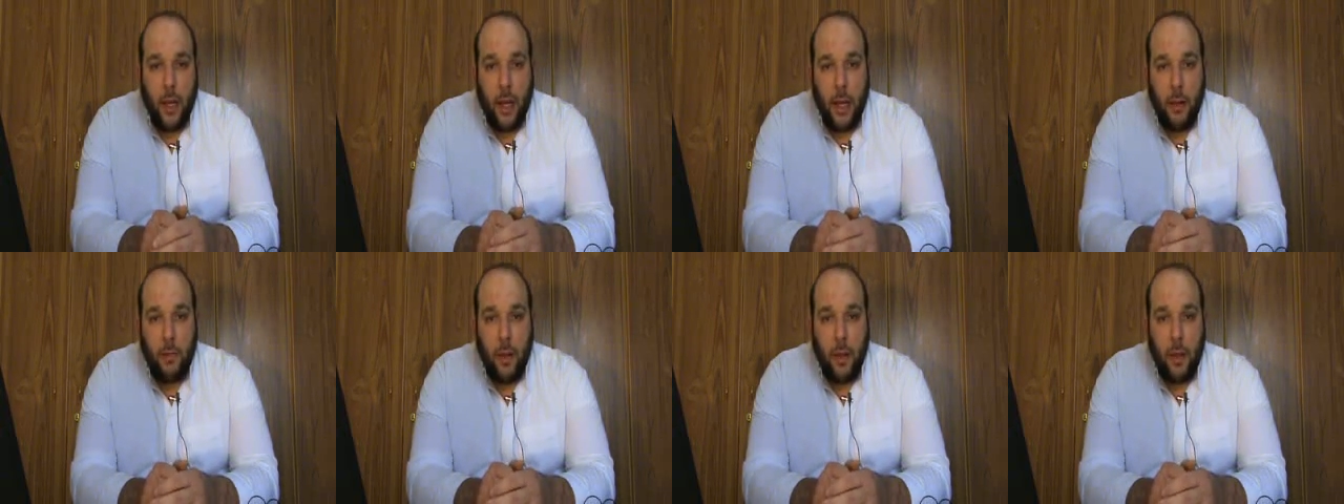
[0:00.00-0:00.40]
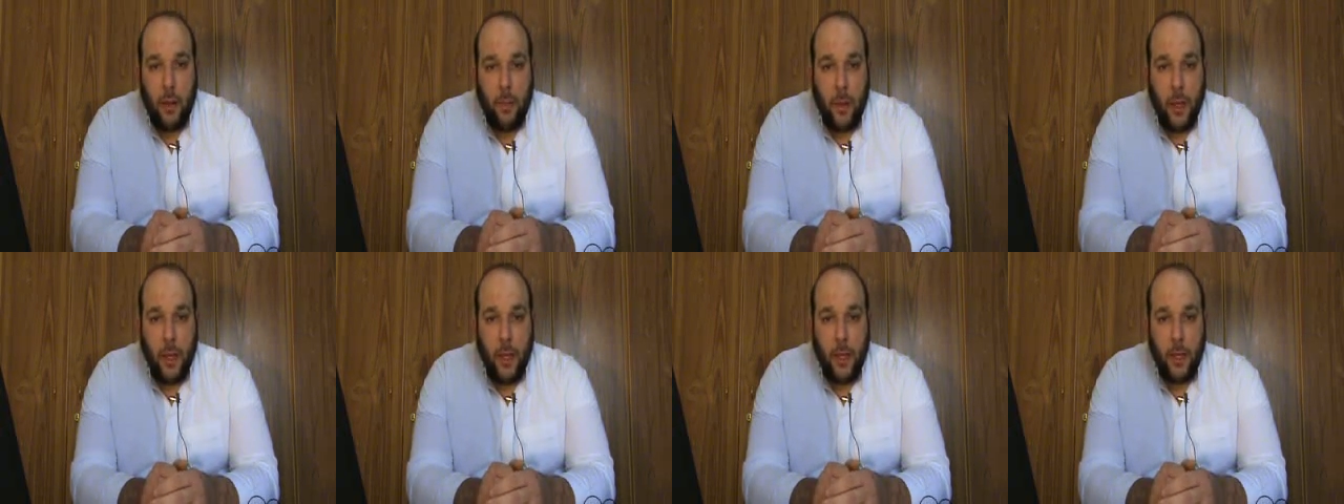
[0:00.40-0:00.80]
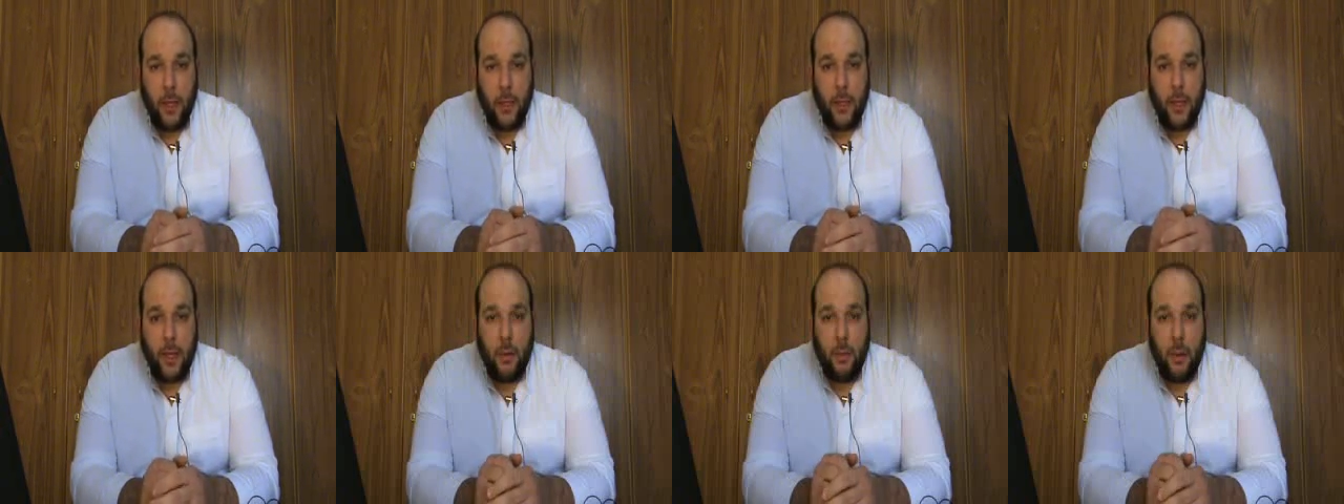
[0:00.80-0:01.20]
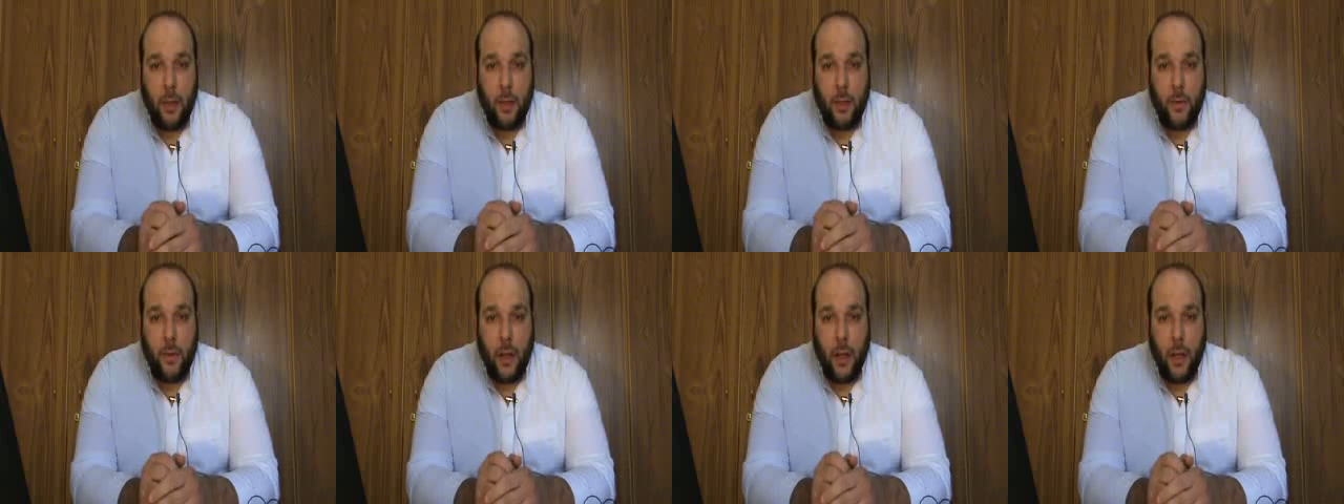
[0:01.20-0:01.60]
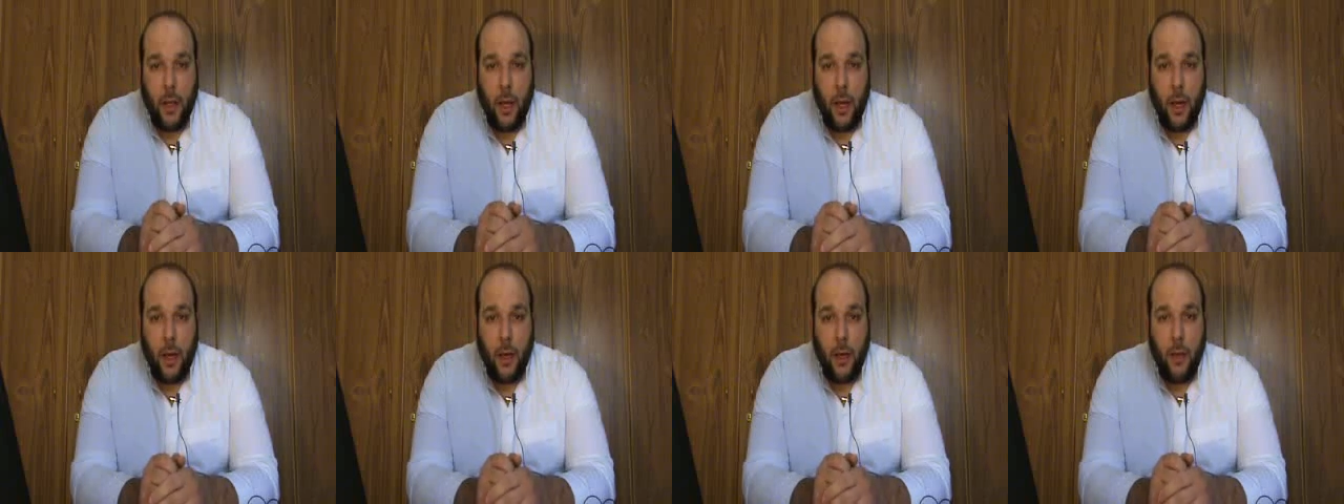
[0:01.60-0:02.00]
and may the peace and mercy of
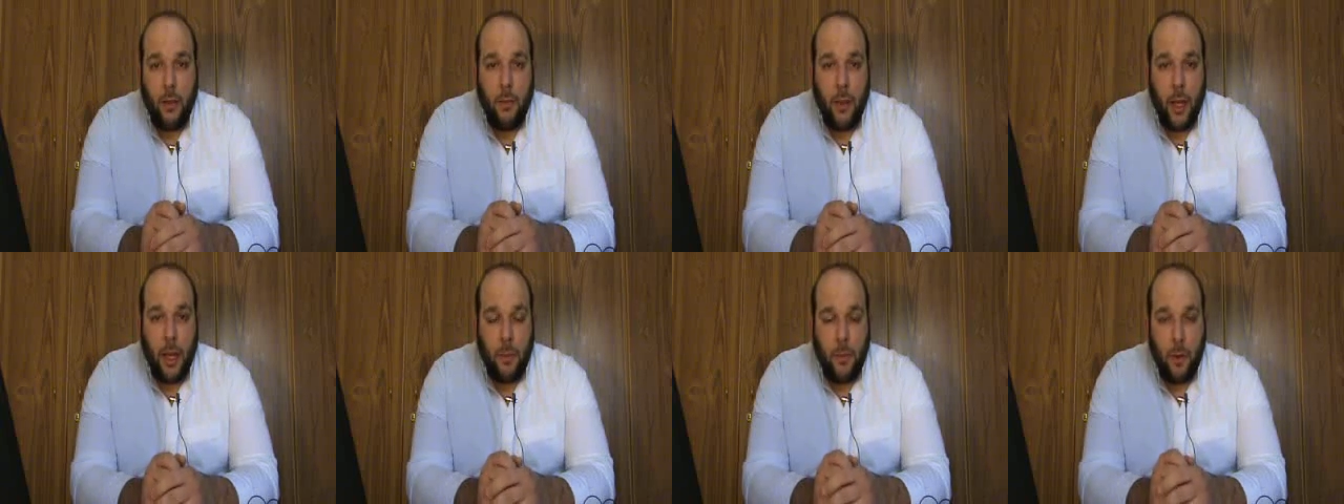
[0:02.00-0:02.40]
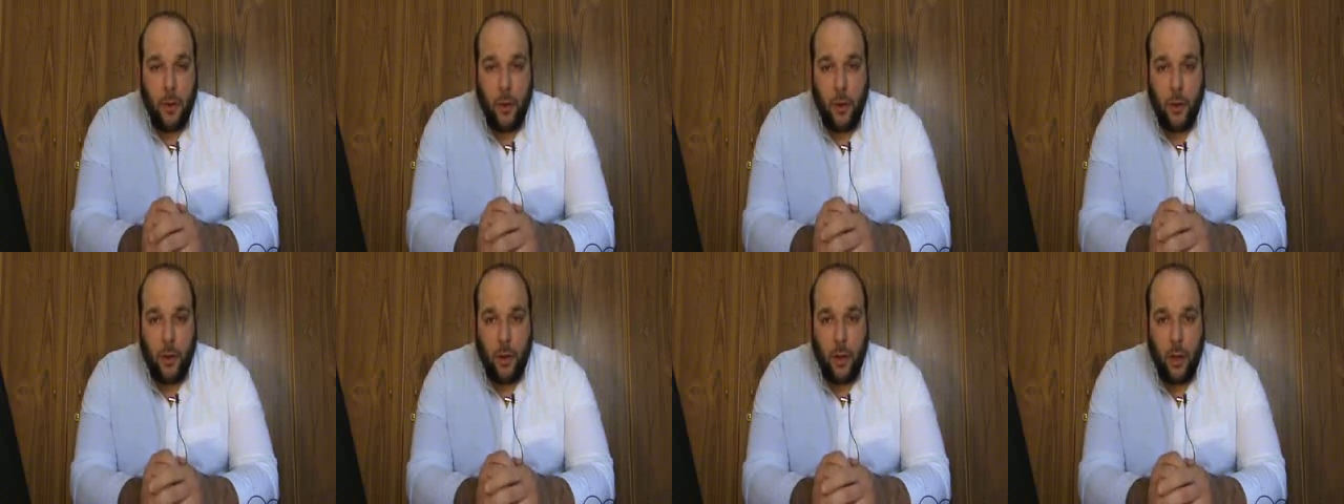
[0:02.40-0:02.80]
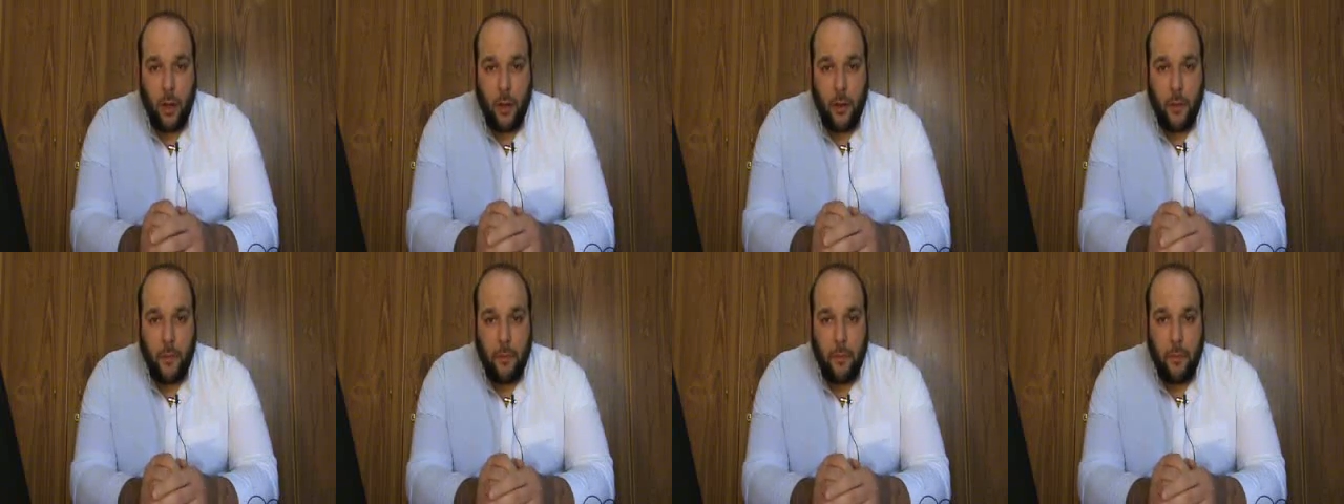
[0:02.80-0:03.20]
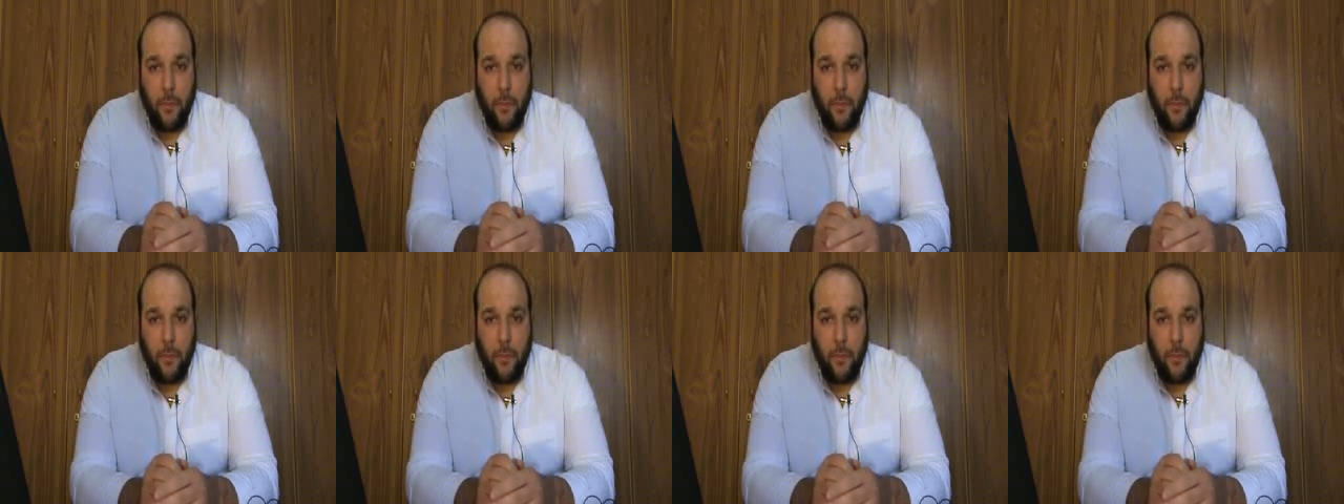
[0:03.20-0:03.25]
Allah be upon you all.